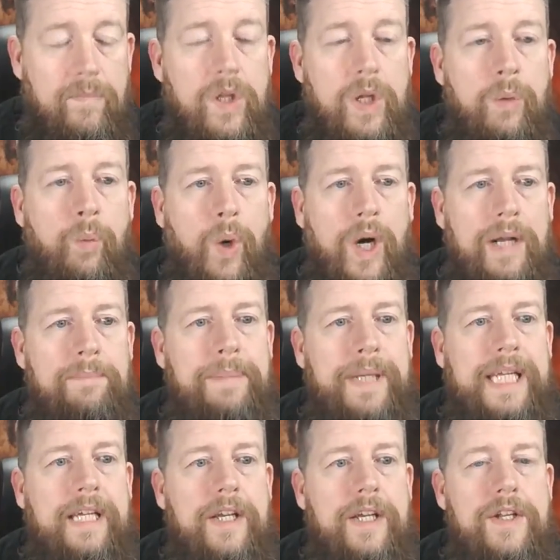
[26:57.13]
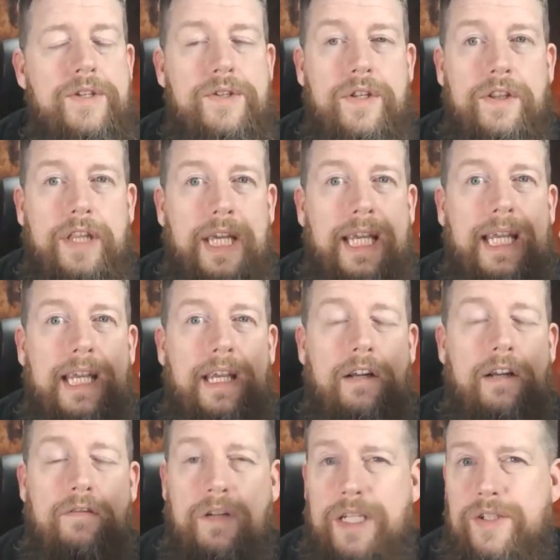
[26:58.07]
because the
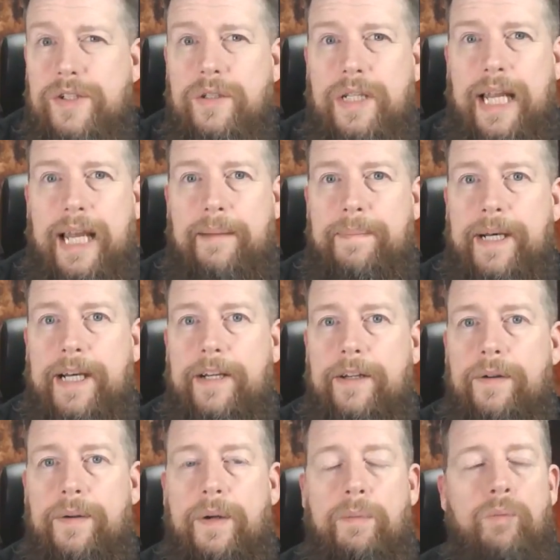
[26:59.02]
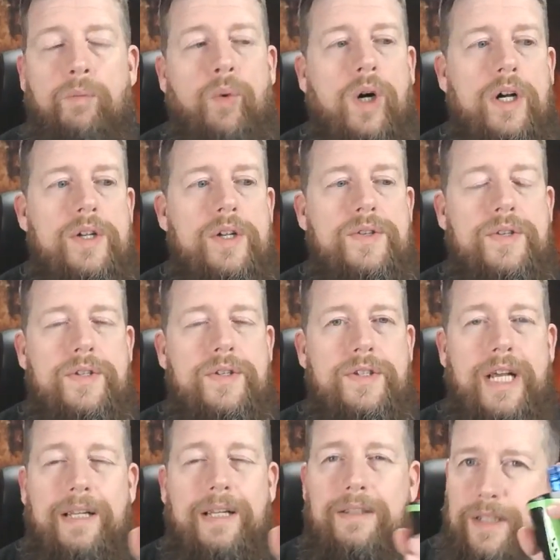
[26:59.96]
original Capo was
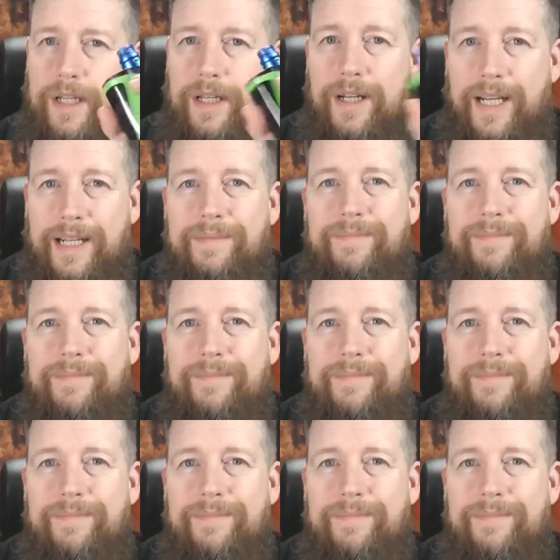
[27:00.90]
so like